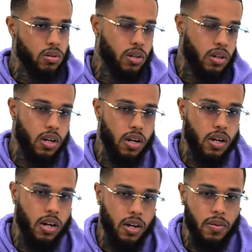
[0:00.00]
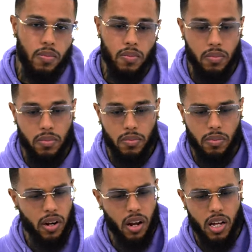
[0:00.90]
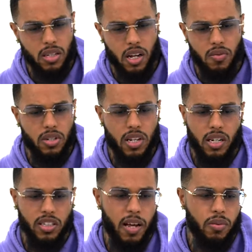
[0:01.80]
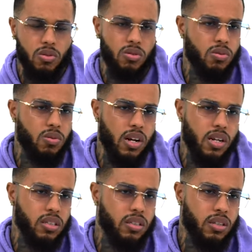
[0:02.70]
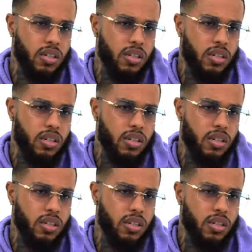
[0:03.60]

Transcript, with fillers: That's all right. Yeah. Um, but now, as, obviously, as time goes on, you learn.